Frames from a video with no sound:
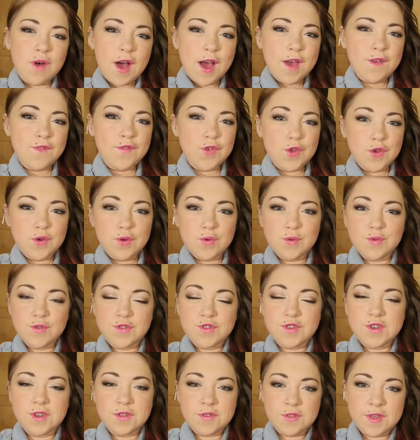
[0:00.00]
I've
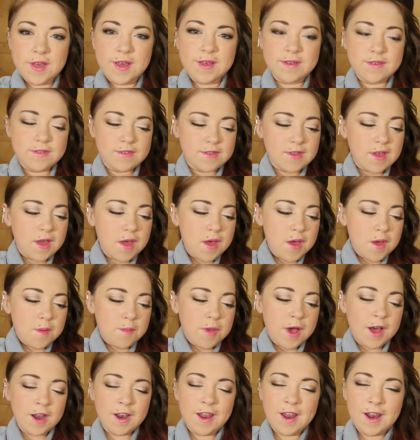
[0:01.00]
used this
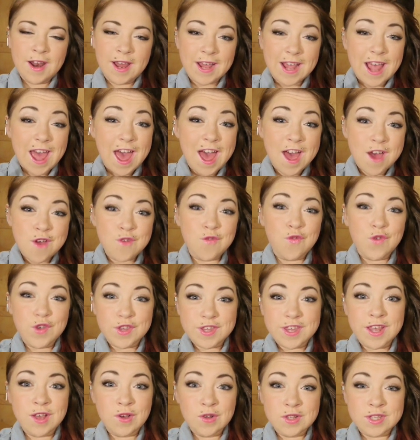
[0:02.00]
palette like every
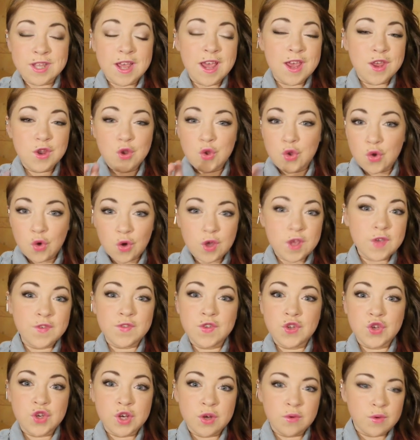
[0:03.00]
single day, not
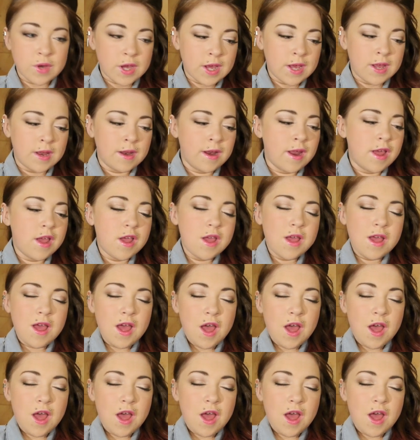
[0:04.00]
even joking.